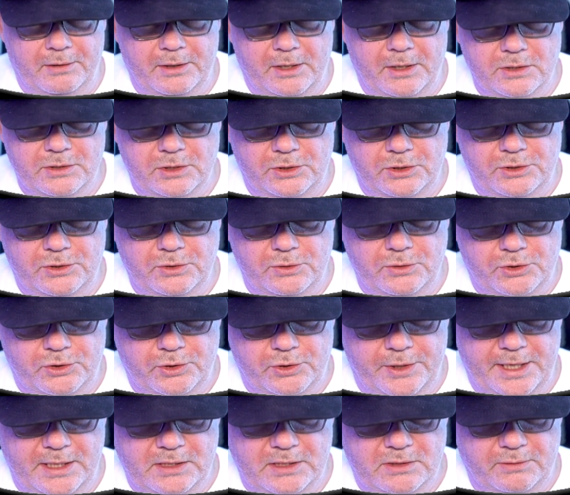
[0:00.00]
There's the 2
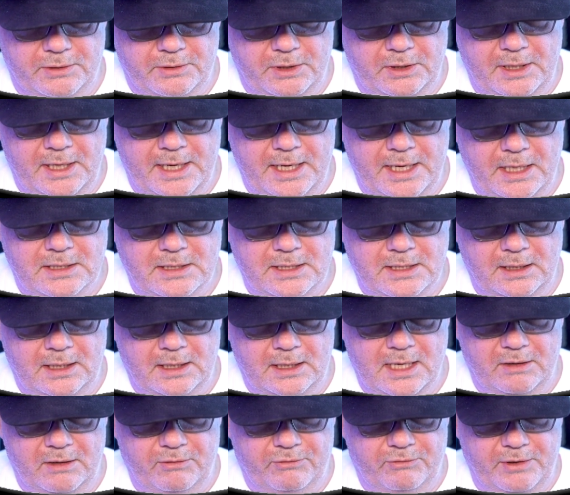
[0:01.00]
trades on the day, 10
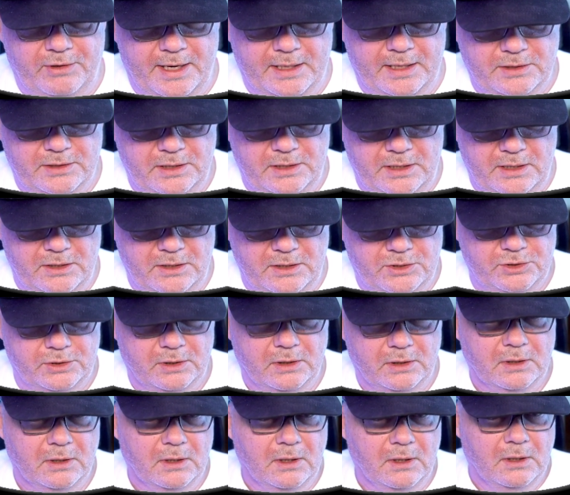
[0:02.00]
contracts each.
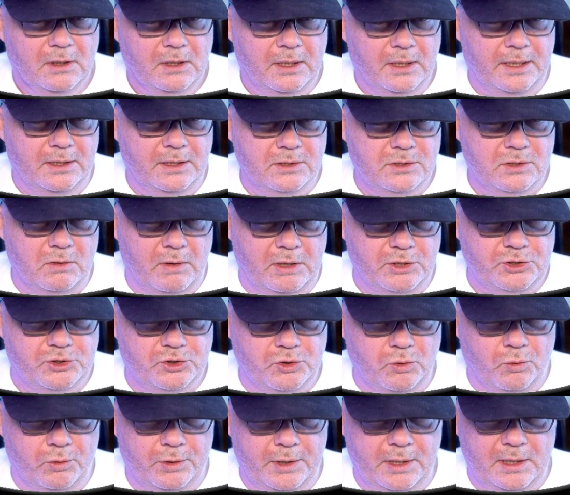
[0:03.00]
And so I
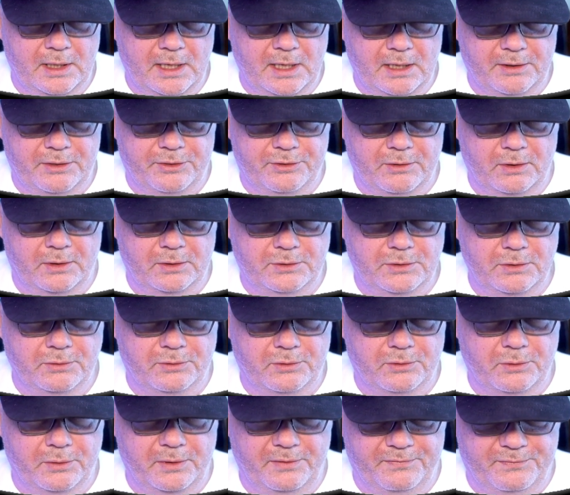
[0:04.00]
shorted at
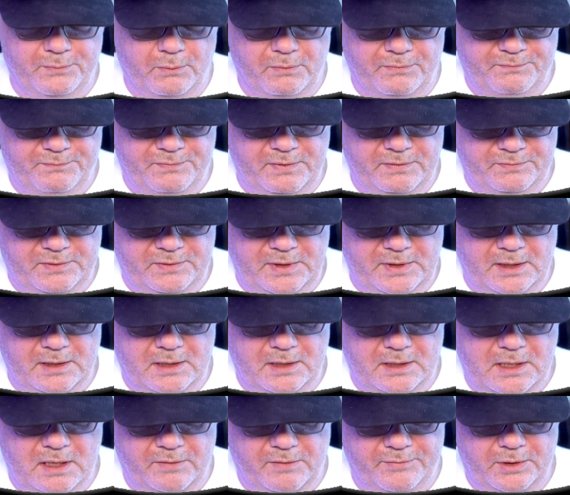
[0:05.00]
234.50 and I
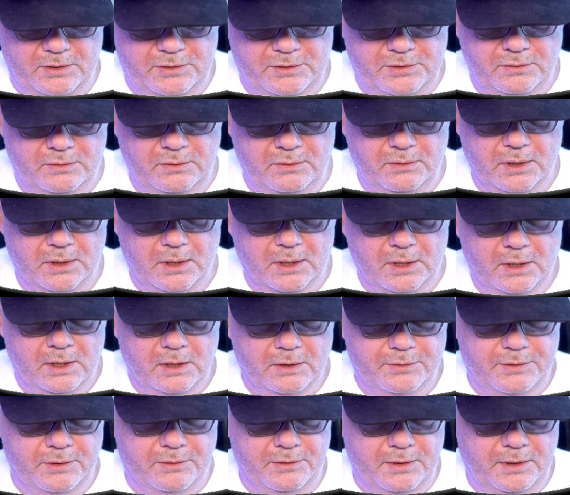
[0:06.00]
covered at
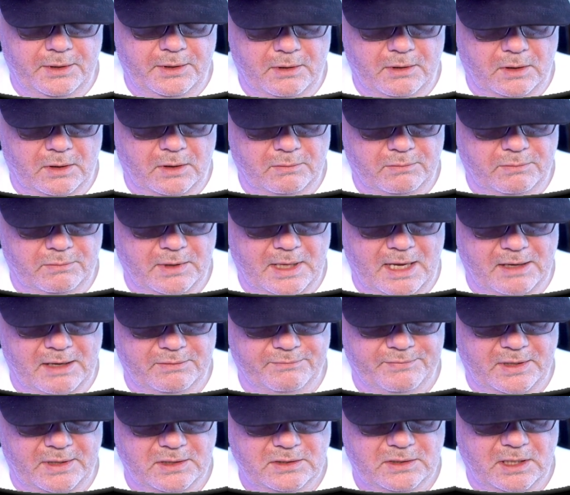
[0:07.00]
230, or
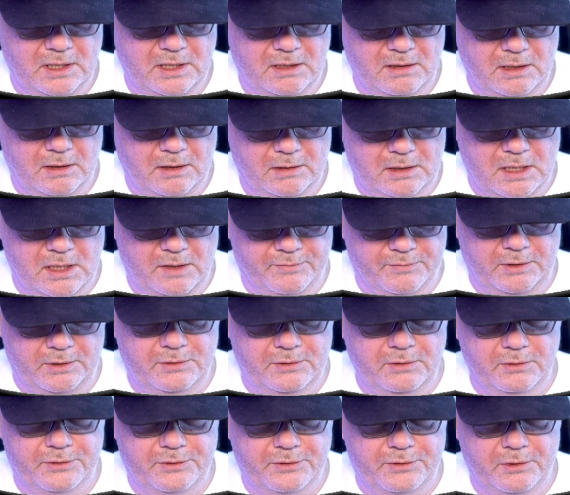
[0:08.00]
covered at
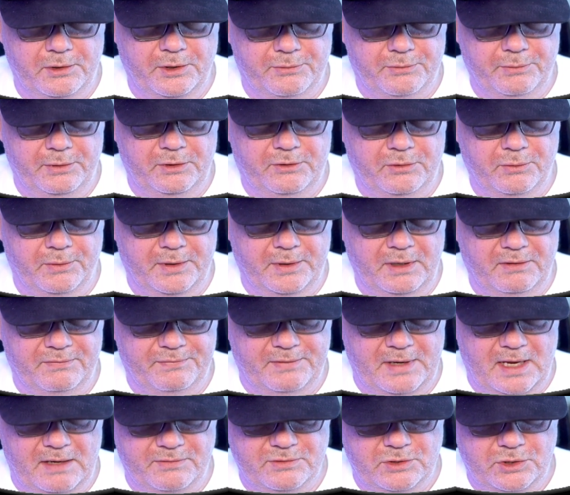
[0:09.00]

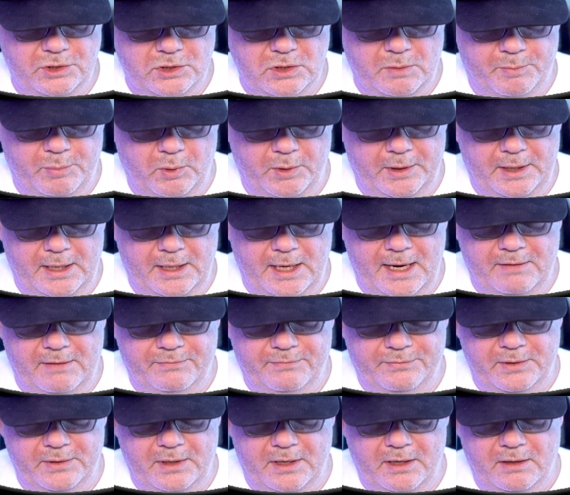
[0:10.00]
233.25. So just a point and a half
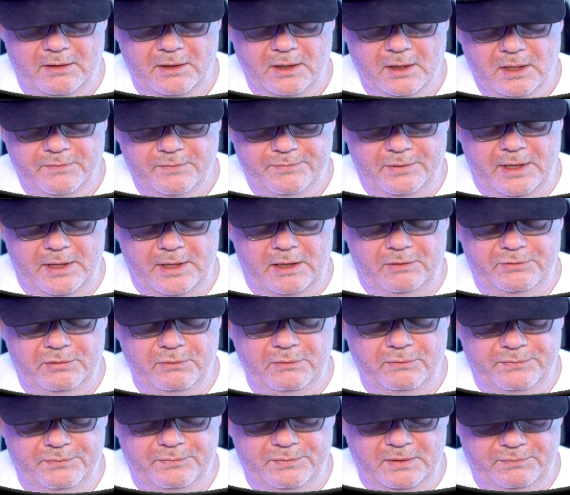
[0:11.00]
there for that
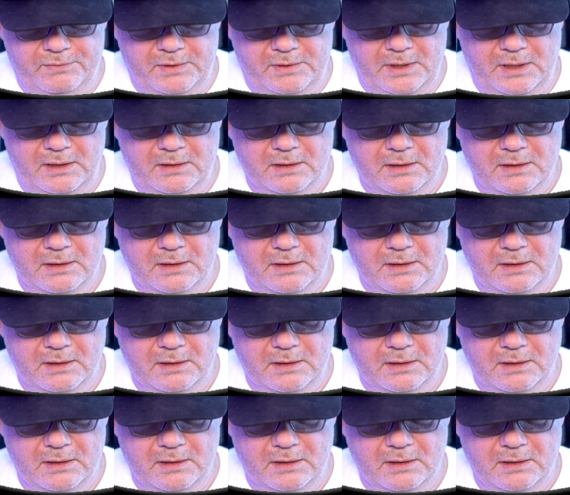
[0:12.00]
250.